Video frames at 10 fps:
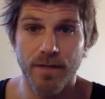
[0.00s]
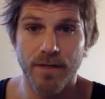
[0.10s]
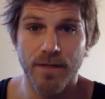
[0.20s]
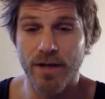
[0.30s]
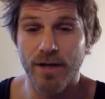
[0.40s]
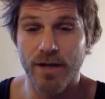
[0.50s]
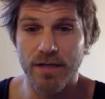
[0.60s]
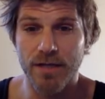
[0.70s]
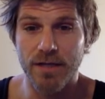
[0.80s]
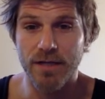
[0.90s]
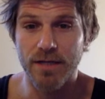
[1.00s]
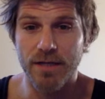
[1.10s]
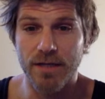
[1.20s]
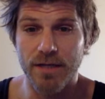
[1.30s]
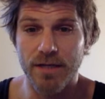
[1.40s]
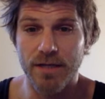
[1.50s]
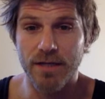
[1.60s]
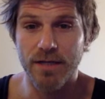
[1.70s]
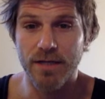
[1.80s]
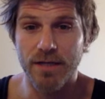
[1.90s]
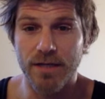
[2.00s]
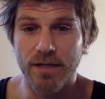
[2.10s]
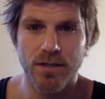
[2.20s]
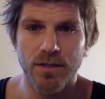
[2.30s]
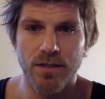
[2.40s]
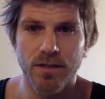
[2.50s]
it's great to eat basically. So I'm